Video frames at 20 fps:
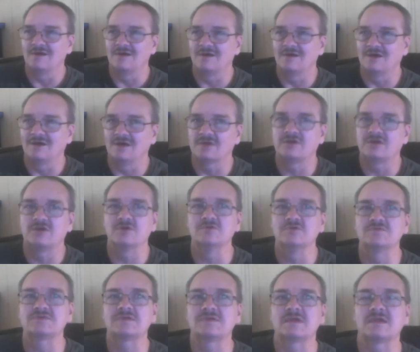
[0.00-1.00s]

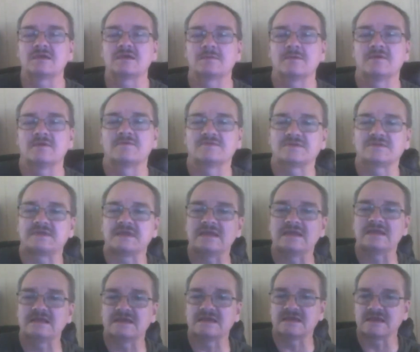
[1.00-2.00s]
accused him of
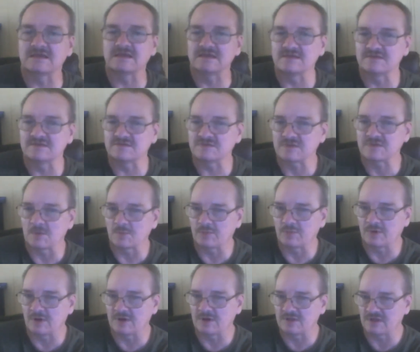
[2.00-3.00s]
stealing his
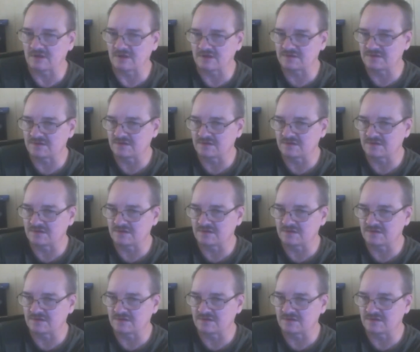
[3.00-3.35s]
product.